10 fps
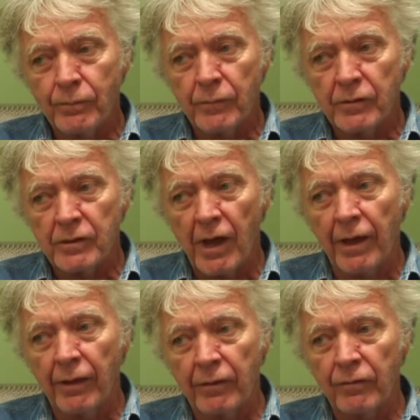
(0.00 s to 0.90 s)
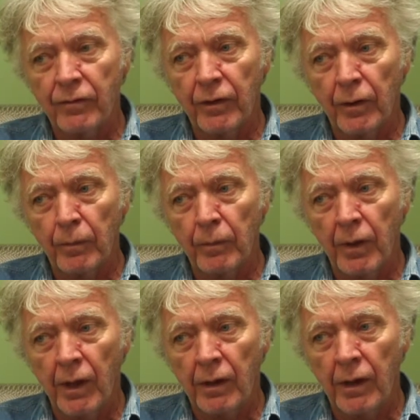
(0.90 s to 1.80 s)
silent film,
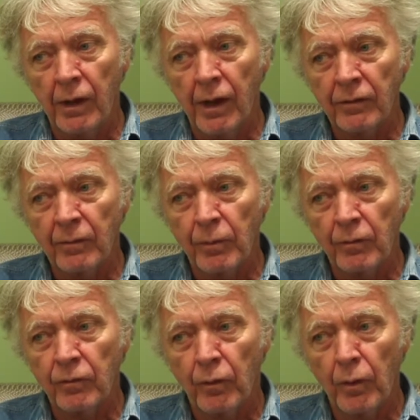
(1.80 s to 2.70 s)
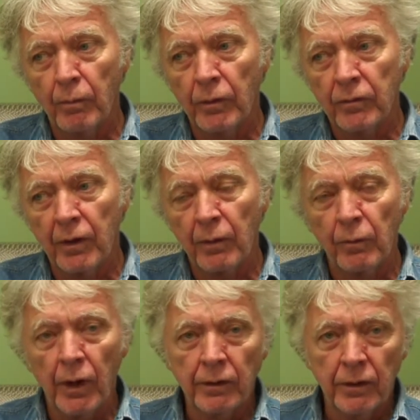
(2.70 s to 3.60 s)
and then as a performance I
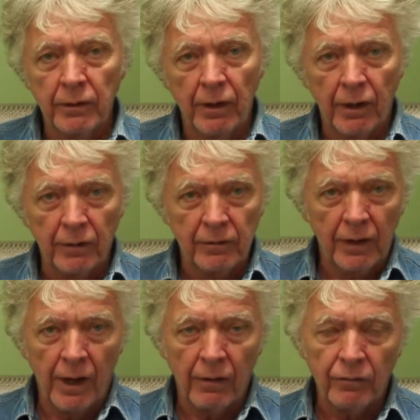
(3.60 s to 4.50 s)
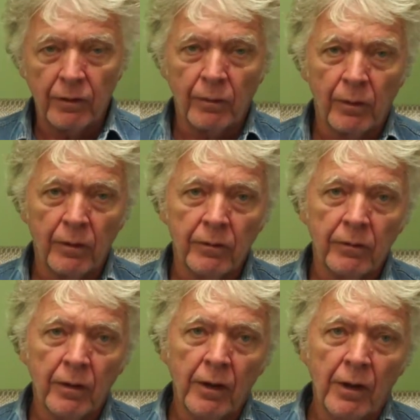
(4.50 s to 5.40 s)
read the text afterwards.
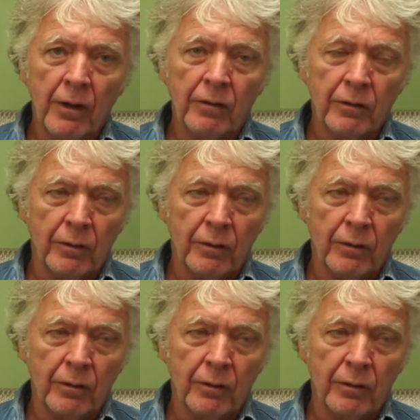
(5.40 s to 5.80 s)
So